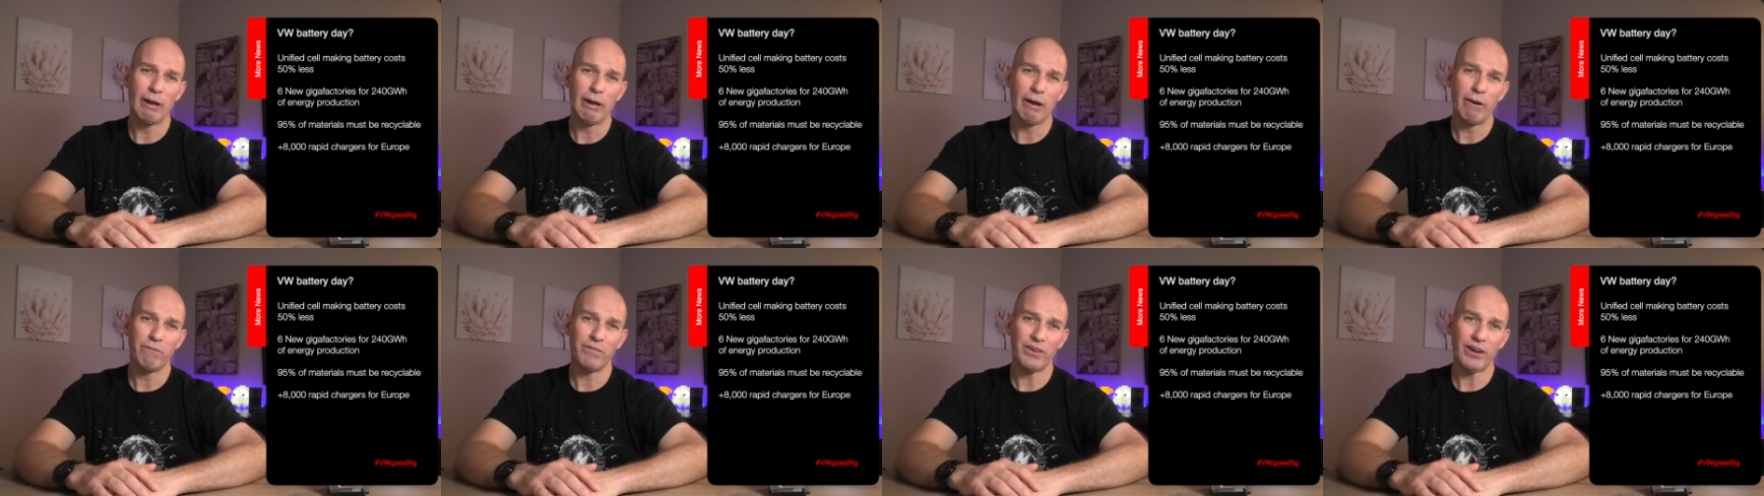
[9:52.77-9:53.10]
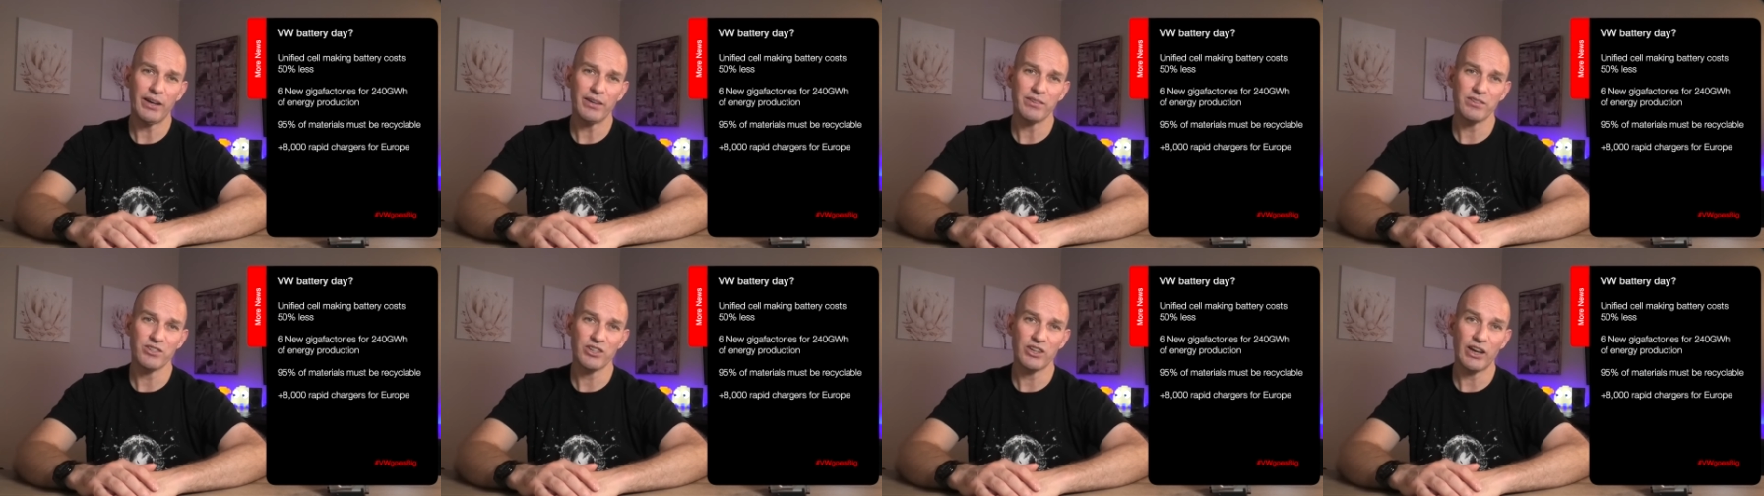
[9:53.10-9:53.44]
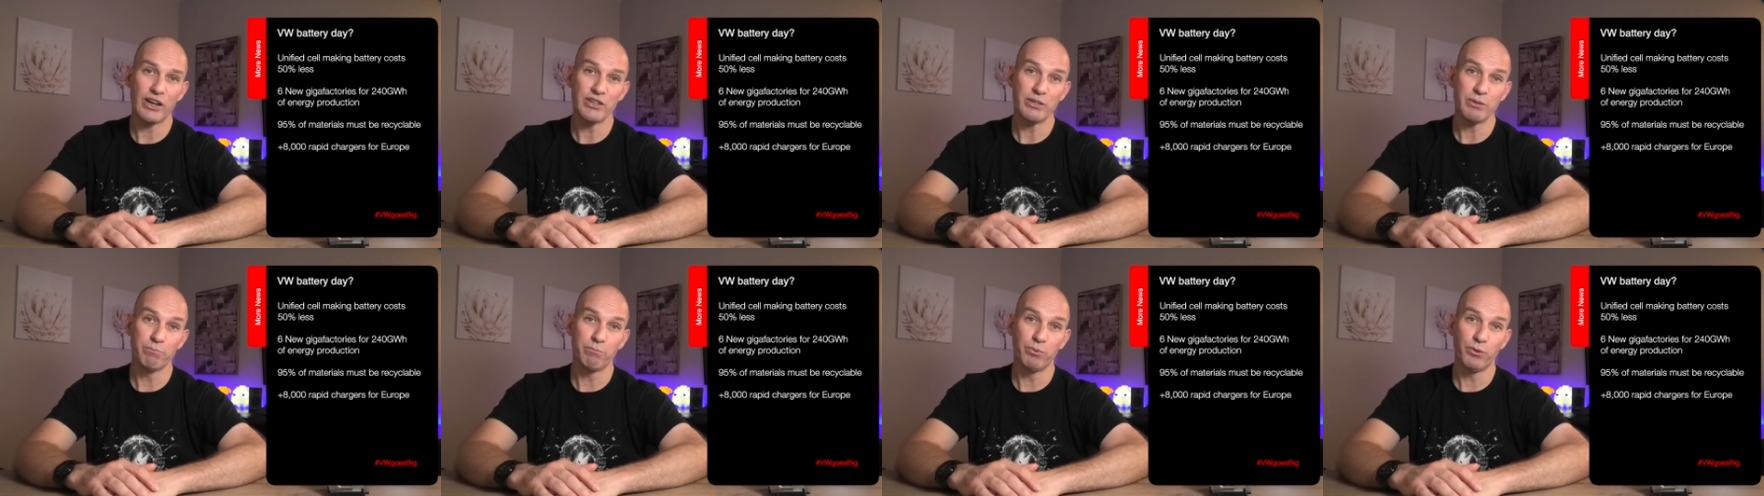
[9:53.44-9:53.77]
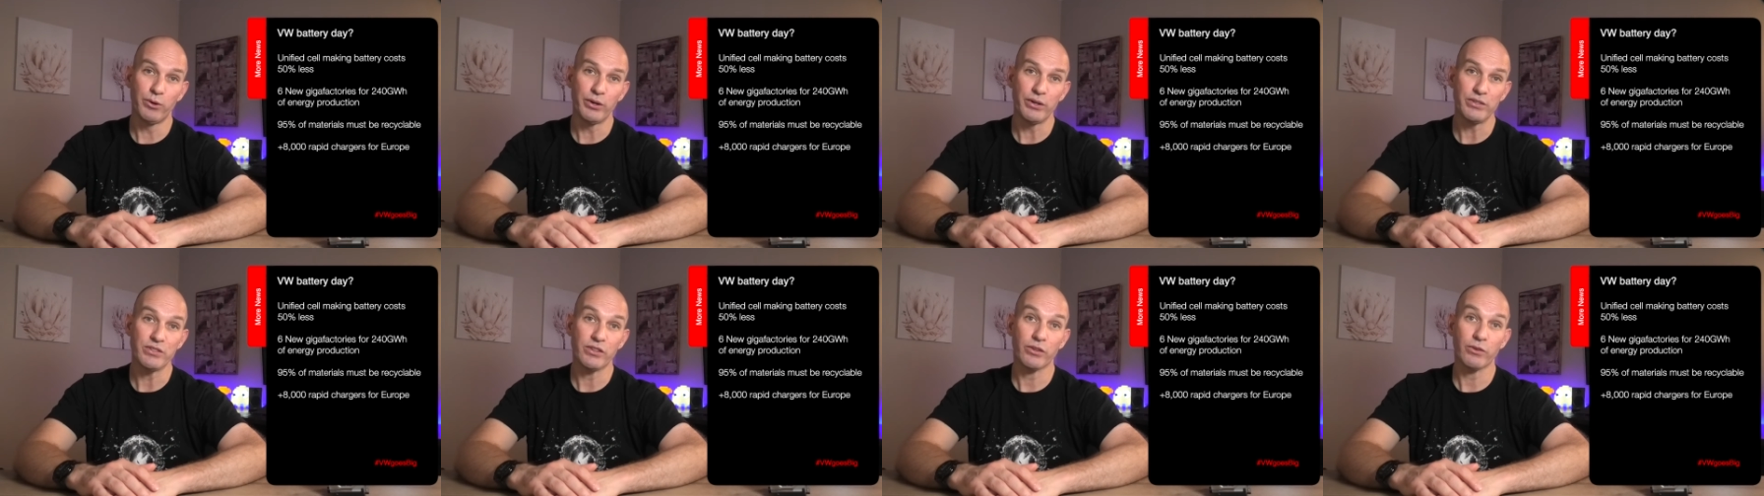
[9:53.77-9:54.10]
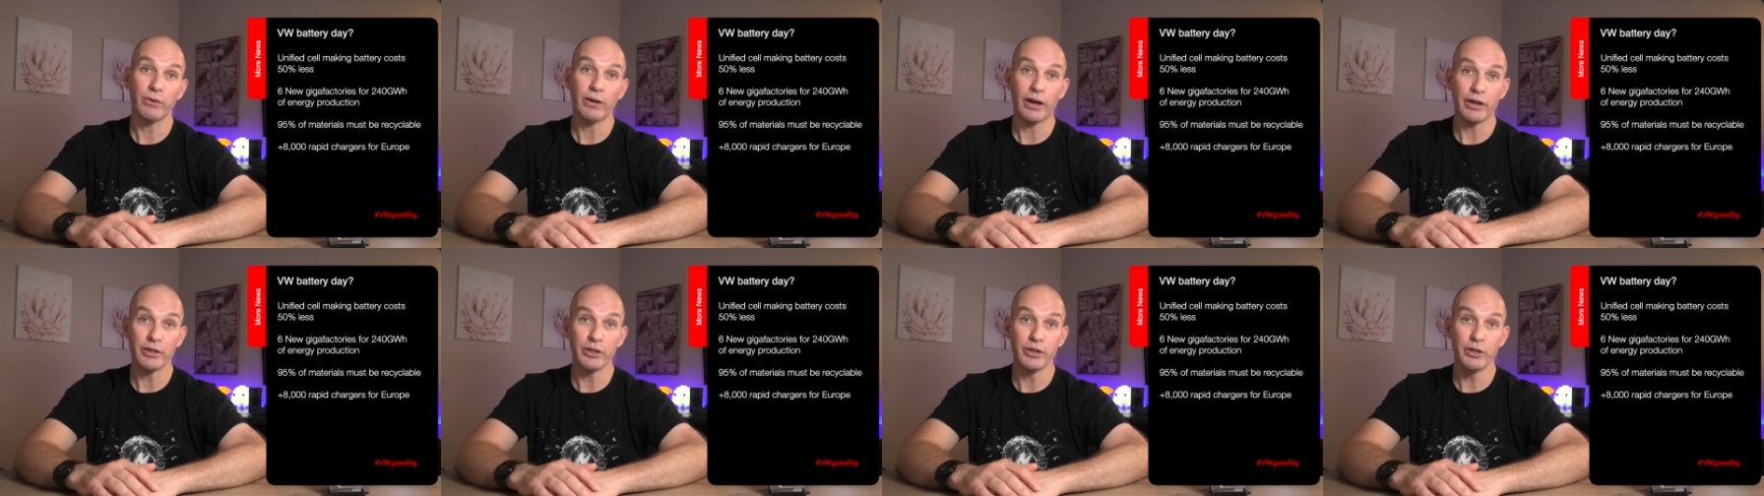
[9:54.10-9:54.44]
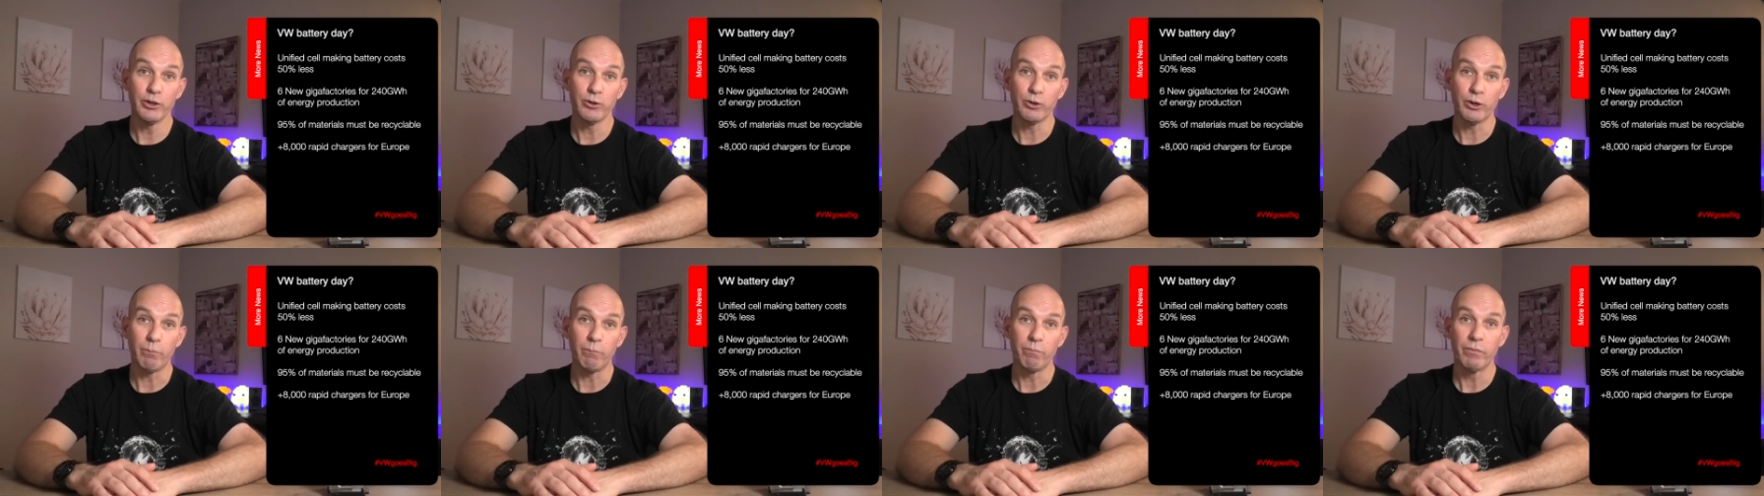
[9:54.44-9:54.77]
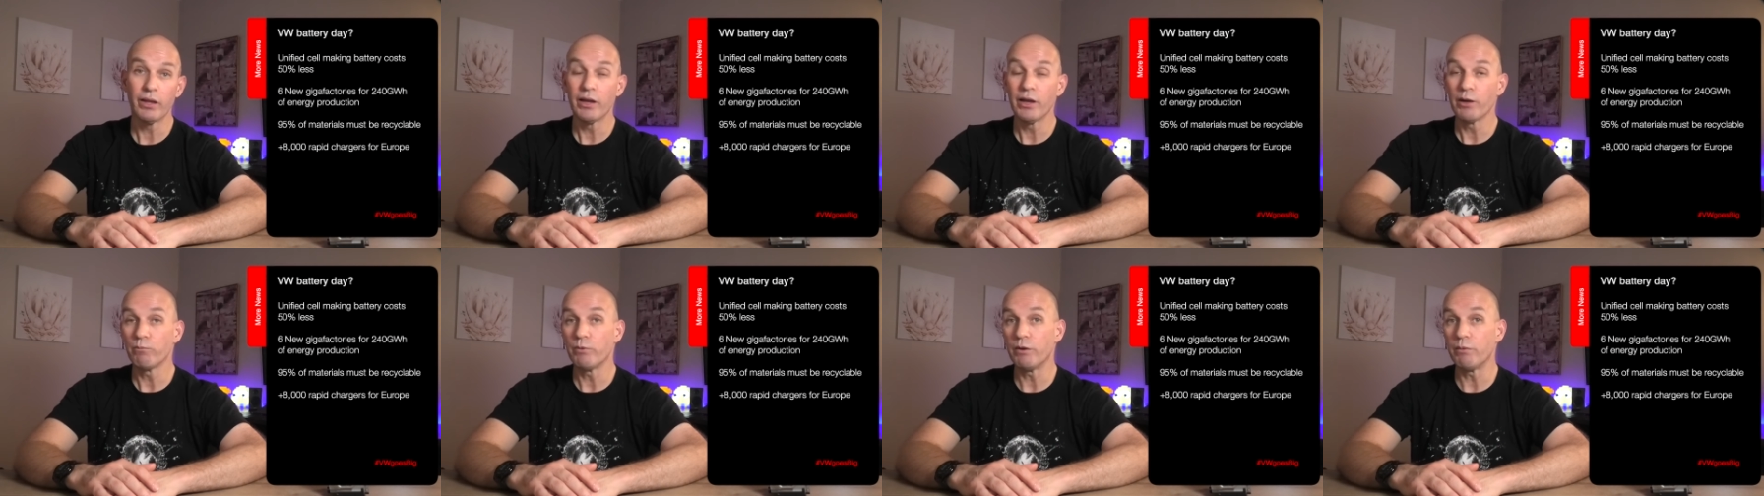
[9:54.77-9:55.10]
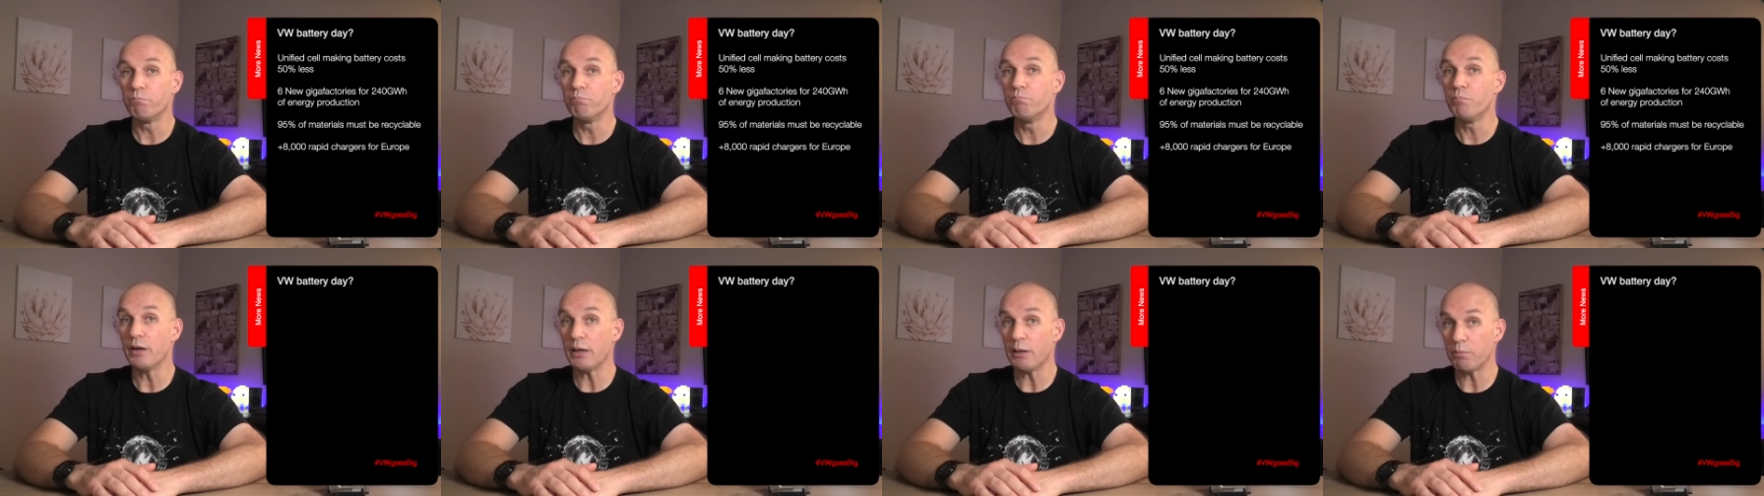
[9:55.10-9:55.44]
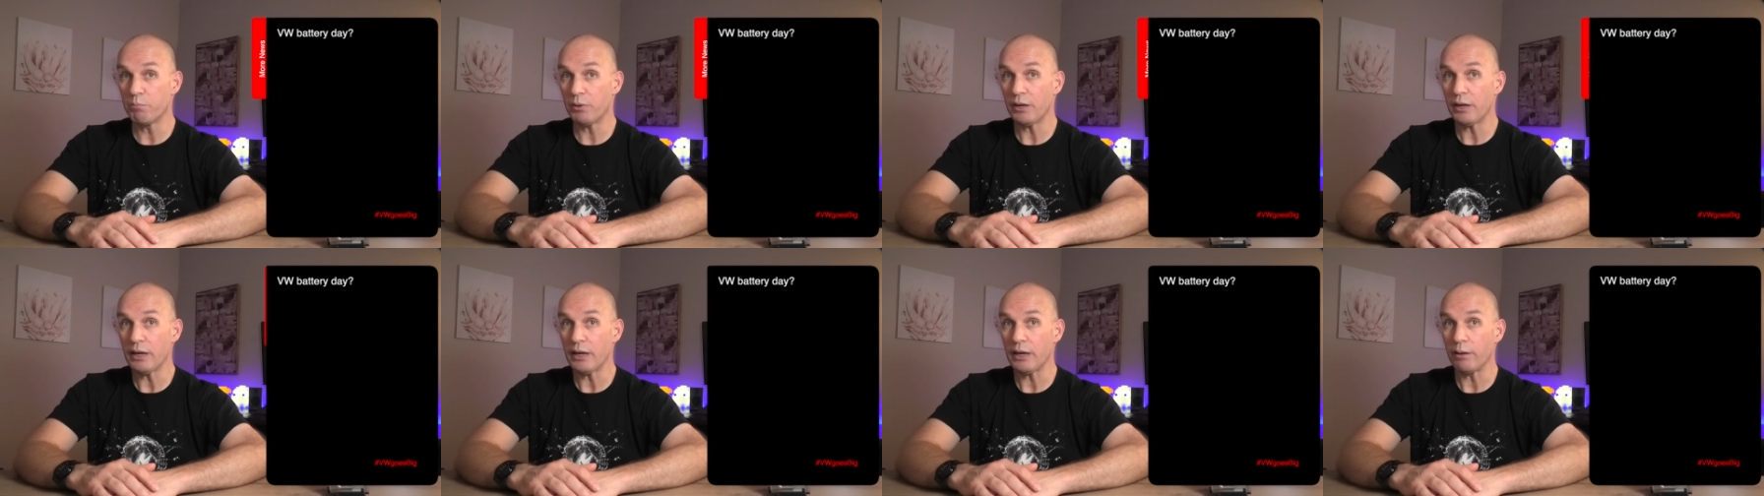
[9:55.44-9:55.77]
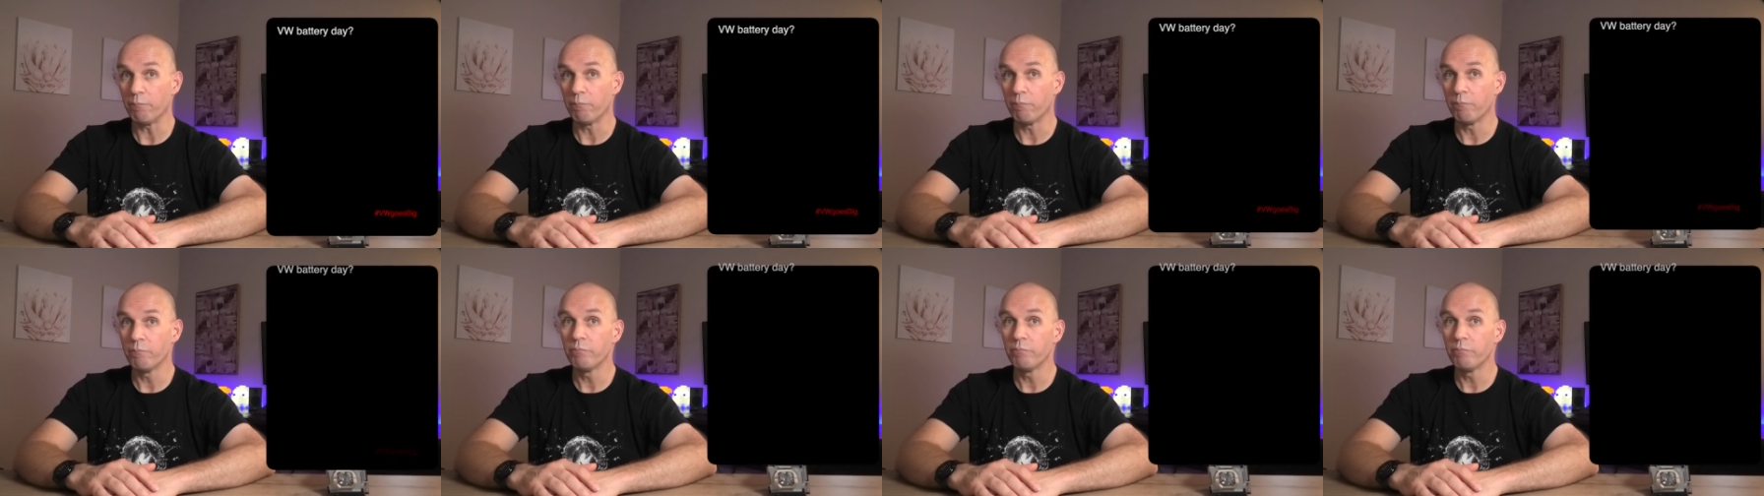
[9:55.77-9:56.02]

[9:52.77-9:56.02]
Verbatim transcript: fast charging points throughout Europe with BP.